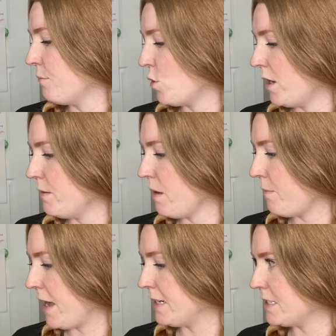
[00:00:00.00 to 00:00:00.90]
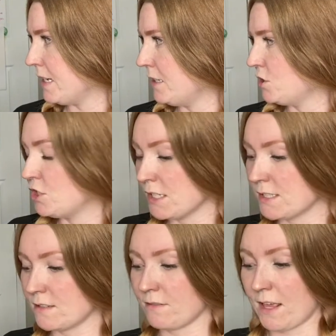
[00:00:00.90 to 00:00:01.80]
going to be painting
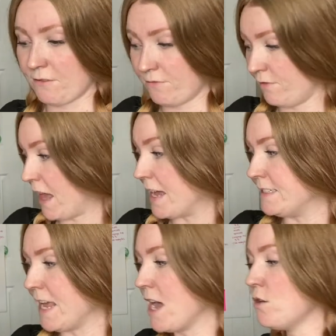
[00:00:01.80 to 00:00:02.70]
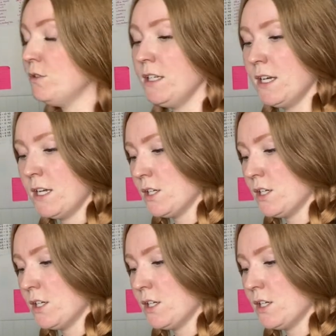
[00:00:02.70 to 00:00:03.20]
just like flat down,